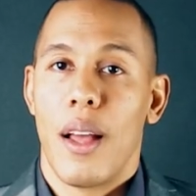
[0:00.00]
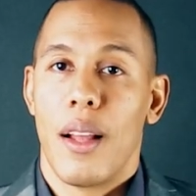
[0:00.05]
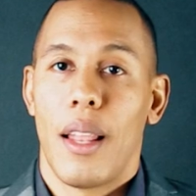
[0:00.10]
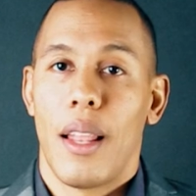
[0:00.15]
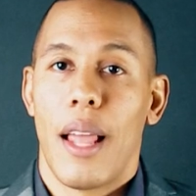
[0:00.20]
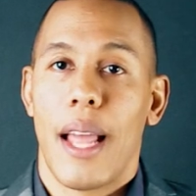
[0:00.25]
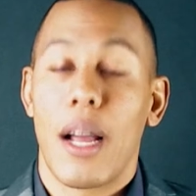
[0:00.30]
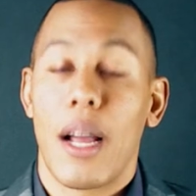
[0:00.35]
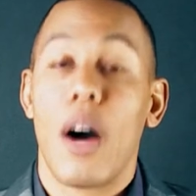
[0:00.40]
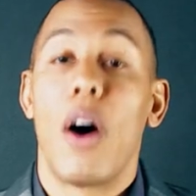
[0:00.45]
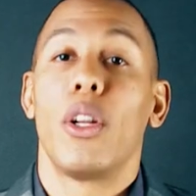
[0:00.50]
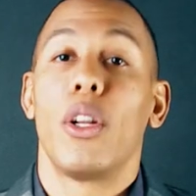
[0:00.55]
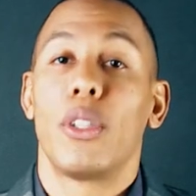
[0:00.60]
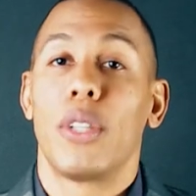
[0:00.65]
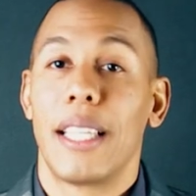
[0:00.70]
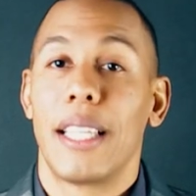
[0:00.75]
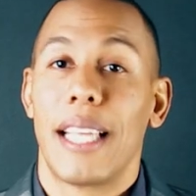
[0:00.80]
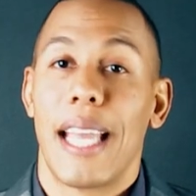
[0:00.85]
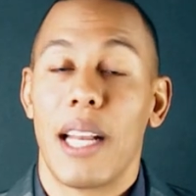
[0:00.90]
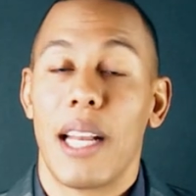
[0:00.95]
like all to
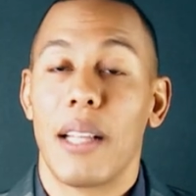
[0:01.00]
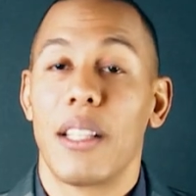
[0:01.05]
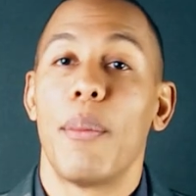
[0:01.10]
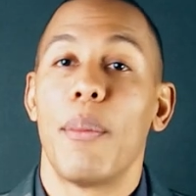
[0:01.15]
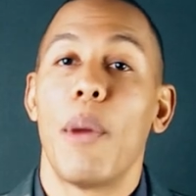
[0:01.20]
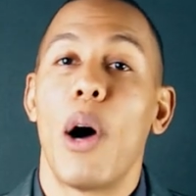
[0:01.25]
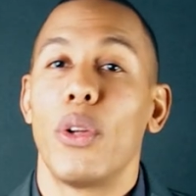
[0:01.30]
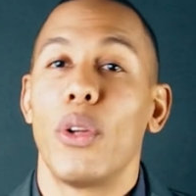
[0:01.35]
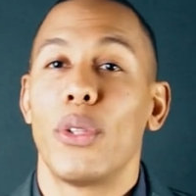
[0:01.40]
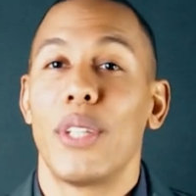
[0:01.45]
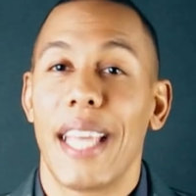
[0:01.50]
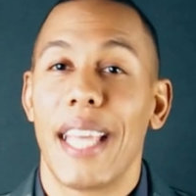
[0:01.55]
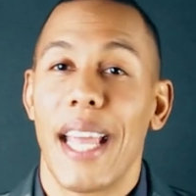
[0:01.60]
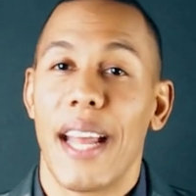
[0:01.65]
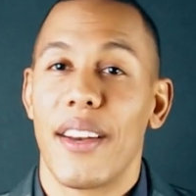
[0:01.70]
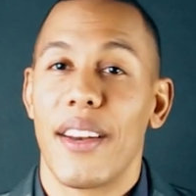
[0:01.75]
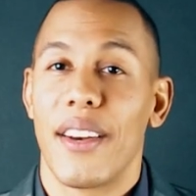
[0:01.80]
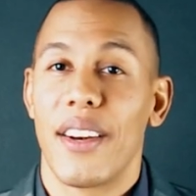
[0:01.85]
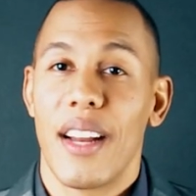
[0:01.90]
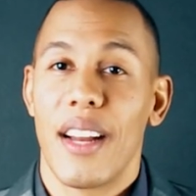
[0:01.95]
getting them all
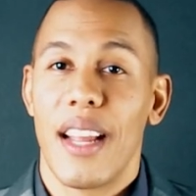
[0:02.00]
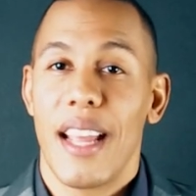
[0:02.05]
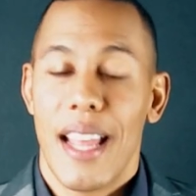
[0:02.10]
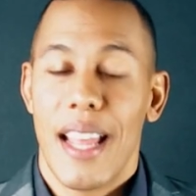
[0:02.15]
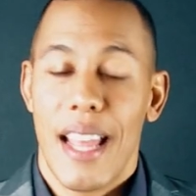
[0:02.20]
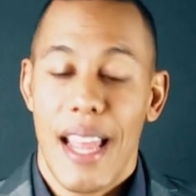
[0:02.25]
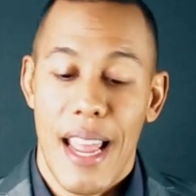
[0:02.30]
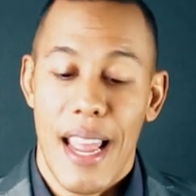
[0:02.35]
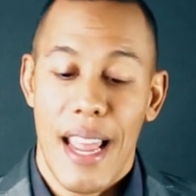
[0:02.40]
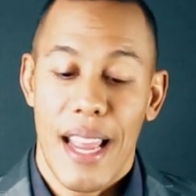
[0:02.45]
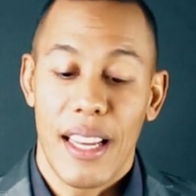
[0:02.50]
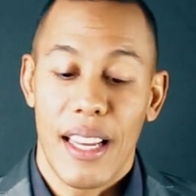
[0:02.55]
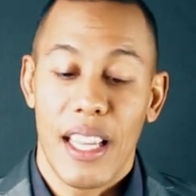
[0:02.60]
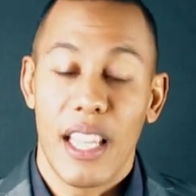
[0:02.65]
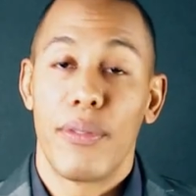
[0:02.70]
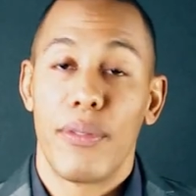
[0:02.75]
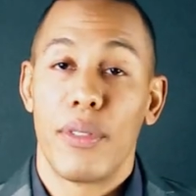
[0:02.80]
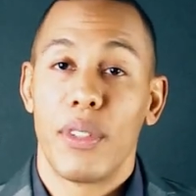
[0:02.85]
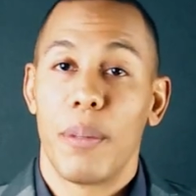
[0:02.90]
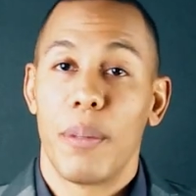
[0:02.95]
together and
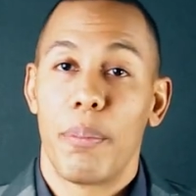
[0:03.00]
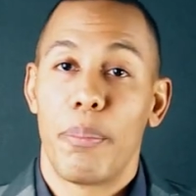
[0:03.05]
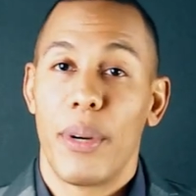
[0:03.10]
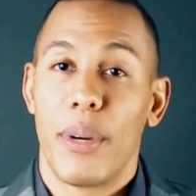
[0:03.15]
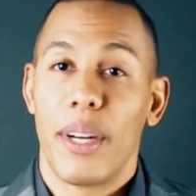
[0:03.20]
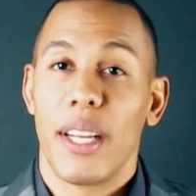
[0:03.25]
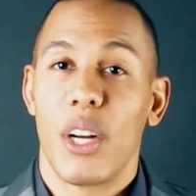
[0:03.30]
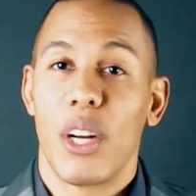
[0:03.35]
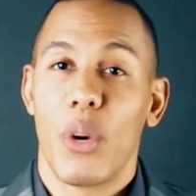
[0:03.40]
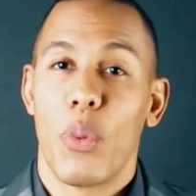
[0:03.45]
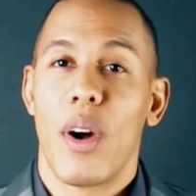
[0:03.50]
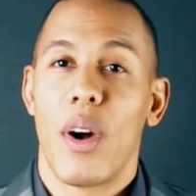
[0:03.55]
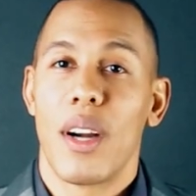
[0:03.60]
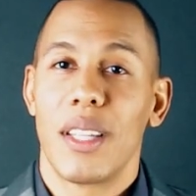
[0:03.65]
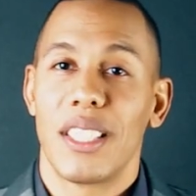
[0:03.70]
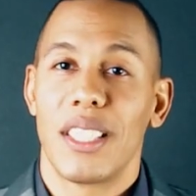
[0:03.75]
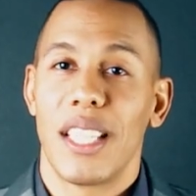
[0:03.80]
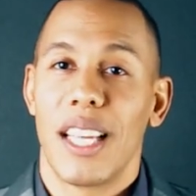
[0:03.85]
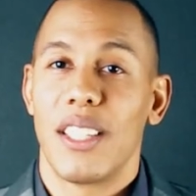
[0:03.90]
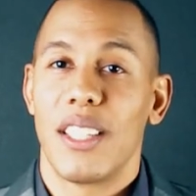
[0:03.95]
even the prettier
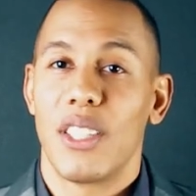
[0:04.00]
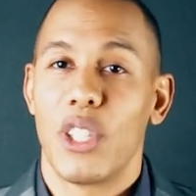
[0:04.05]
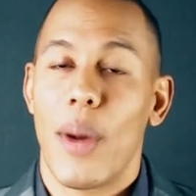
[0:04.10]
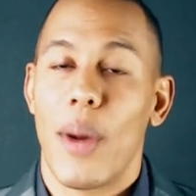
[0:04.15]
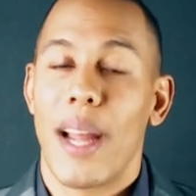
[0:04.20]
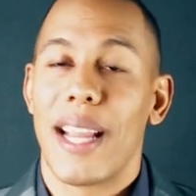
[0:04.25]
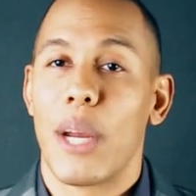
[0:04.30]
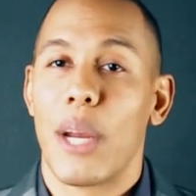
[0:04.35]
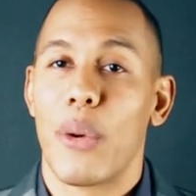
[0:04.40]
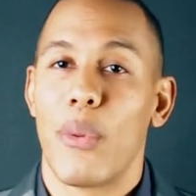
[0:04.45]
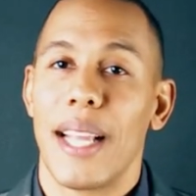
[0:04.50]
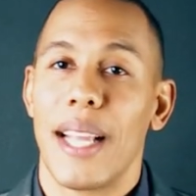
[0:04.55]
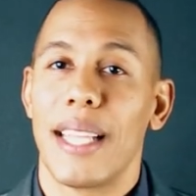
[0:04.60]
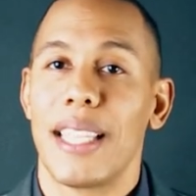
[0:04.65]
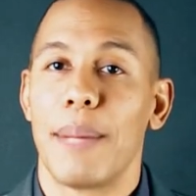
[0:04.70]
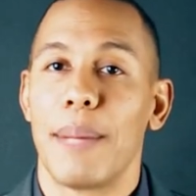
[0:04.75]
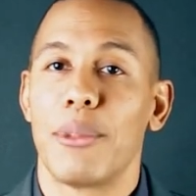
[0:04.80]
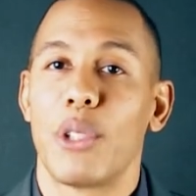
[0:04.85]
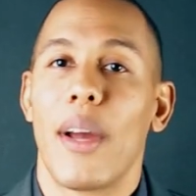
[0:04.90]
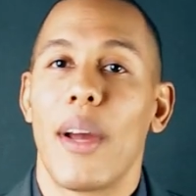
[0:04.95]
ones and so I can rate
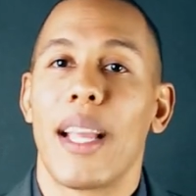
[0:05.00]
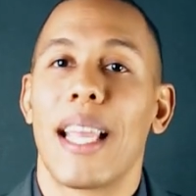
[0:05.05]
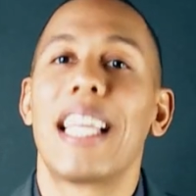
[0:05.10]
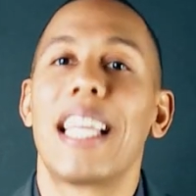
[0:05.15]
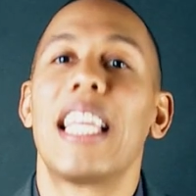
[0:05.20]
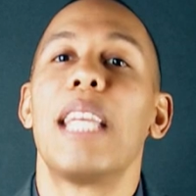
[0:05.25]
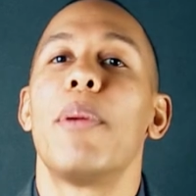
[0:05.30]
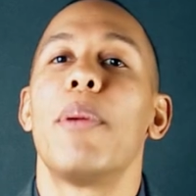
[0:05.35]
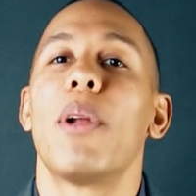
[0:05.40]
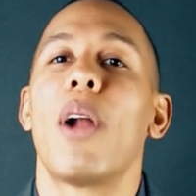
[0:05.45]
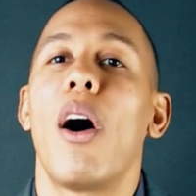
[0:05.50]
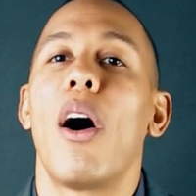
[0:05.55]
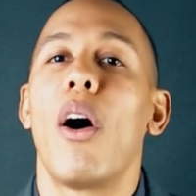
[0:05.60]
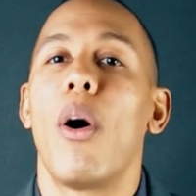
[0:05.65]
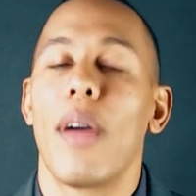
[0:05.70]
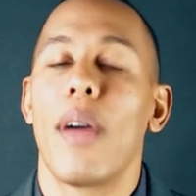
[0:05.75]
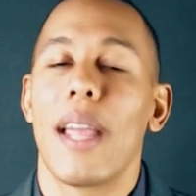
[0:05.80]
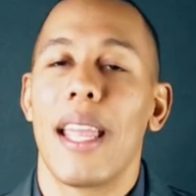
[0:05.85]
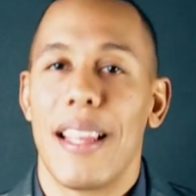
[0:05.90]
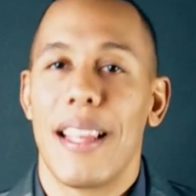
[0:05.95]
them so I can keep it
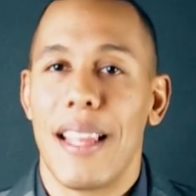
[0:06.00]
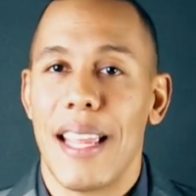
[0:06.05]
all